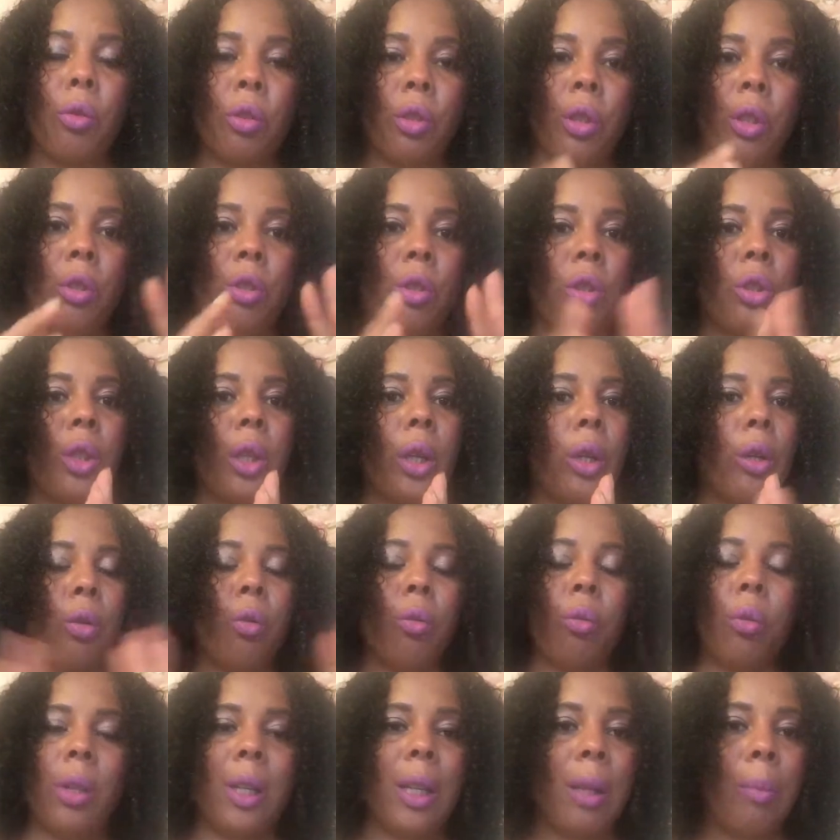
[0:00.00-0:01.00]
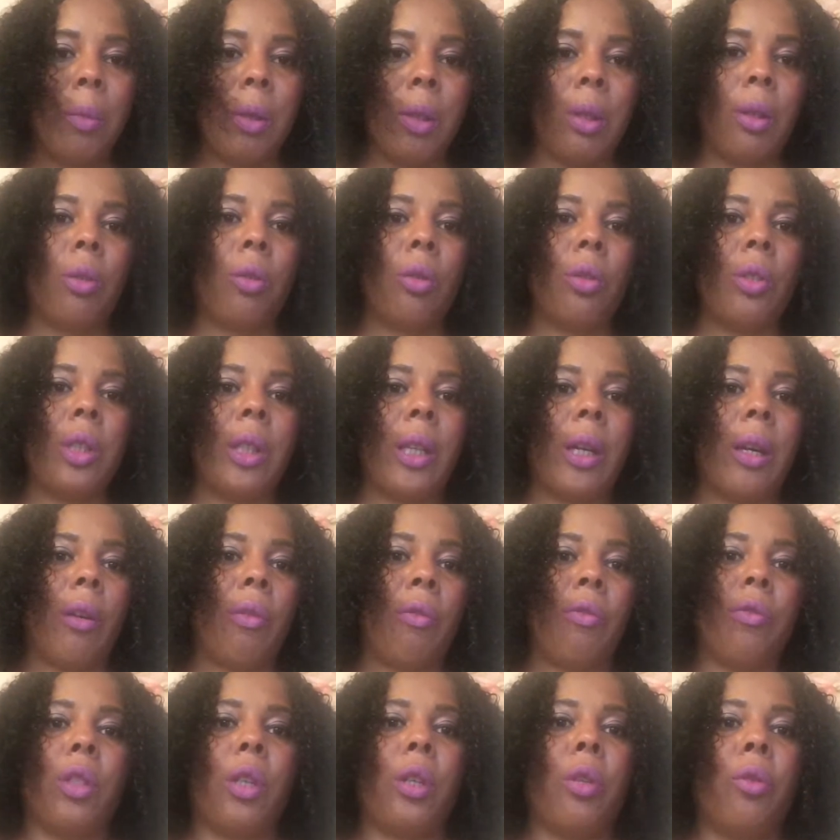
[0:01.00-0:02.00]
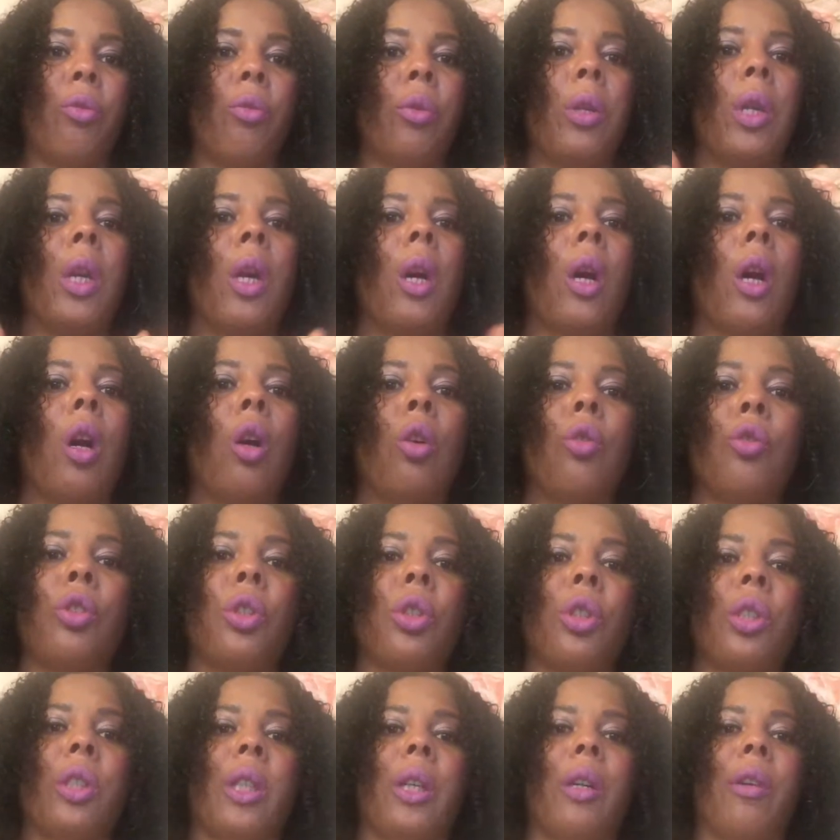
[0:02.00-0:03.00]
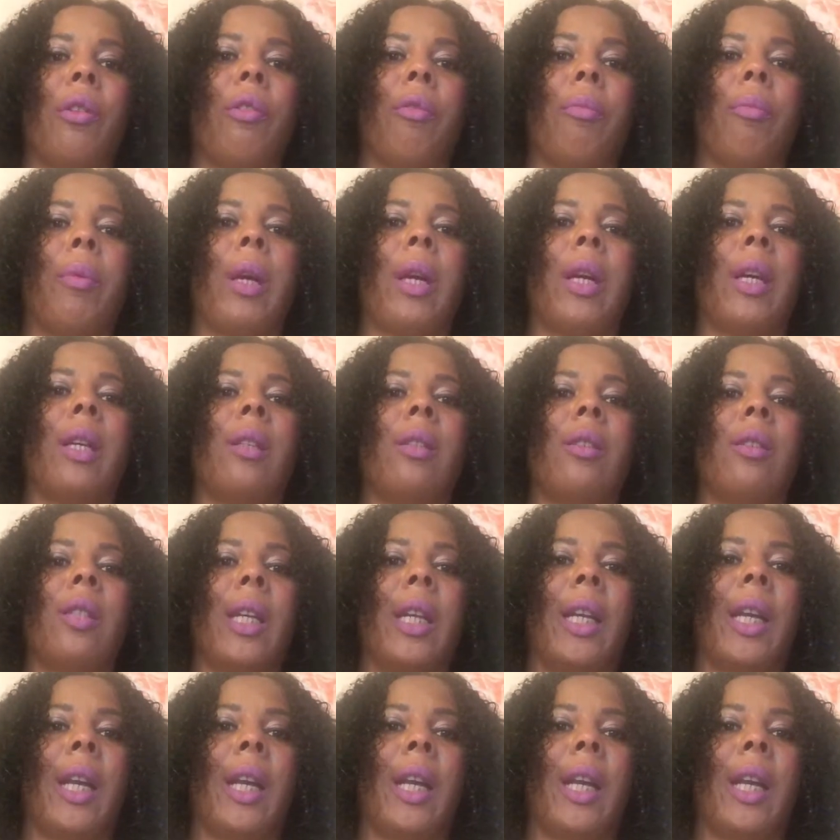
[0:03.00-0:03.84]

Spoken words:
So don't limit yourself, don't hold yourself back and say,